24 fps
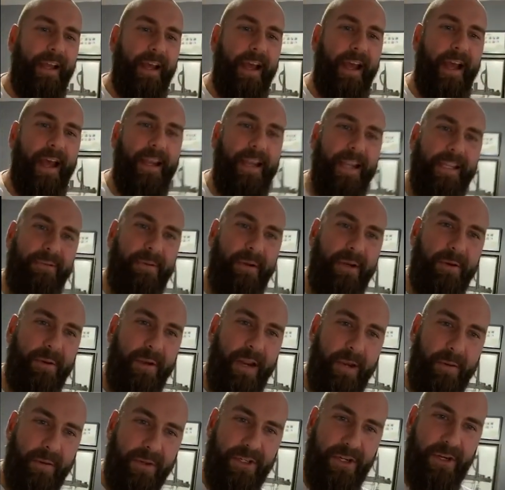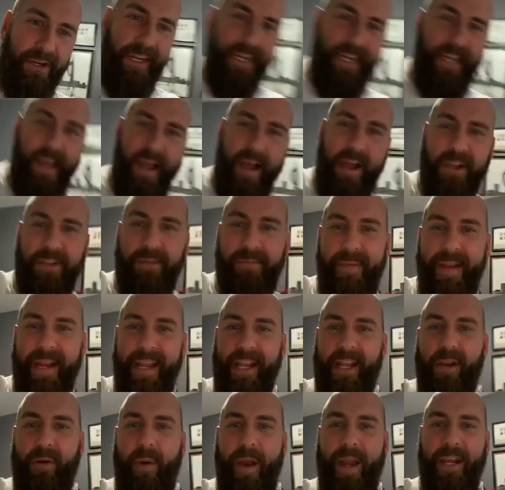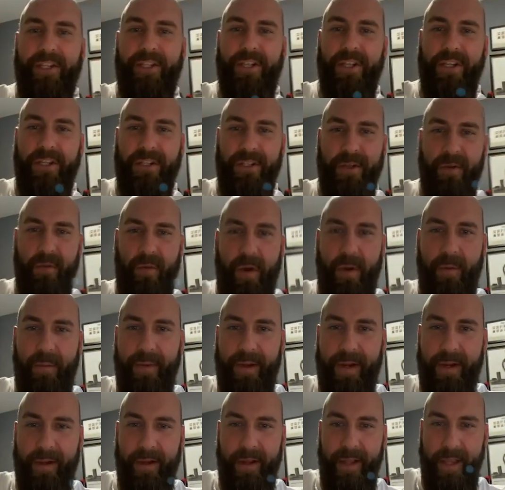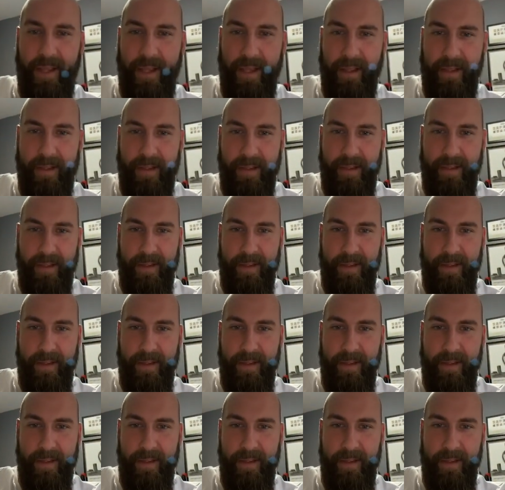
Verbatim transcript: Uh, unless anyone's got any last minute questions, what have we got here?